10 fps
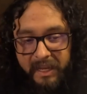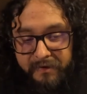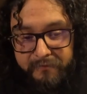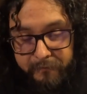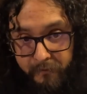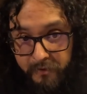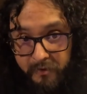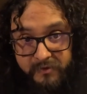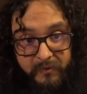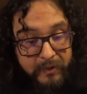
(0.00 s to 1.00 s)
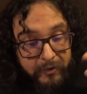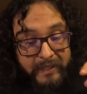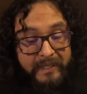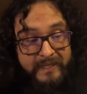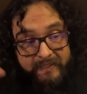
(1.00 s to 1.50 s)
And for those
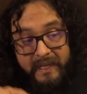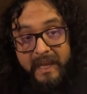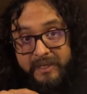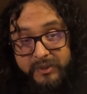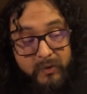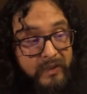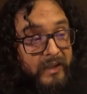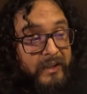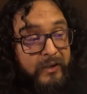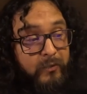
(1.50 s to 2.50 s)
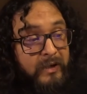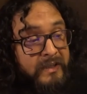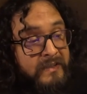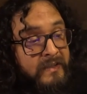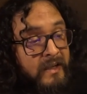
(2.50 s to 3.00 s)
wondering, yes, I got 2 of the clear
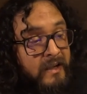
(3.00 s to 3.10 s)
ones.